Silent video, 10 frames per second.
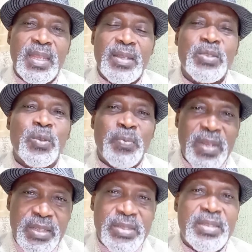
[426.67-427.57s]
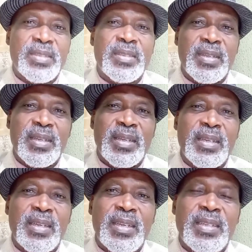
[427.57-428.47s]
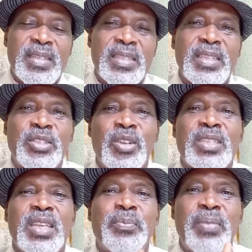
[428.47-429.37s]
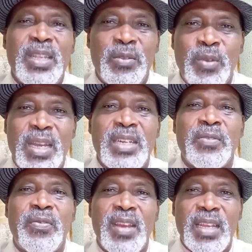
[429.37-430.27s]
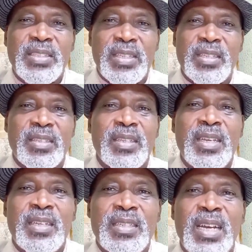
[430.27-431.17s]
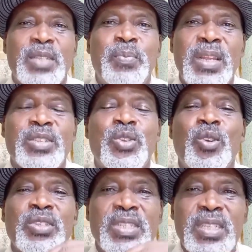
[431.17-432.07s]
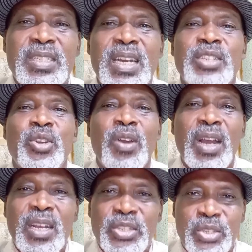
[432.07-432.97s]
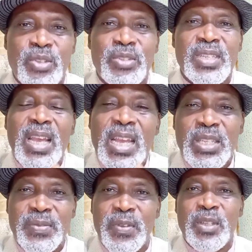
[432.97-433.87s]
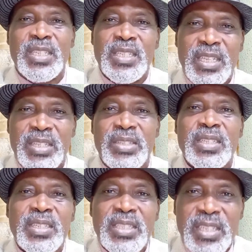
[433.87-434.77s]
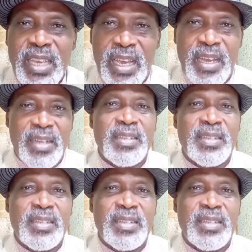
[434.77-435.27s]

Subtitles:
So please, this is just a plea. We are reflecting that please consider your actions henceforth this year,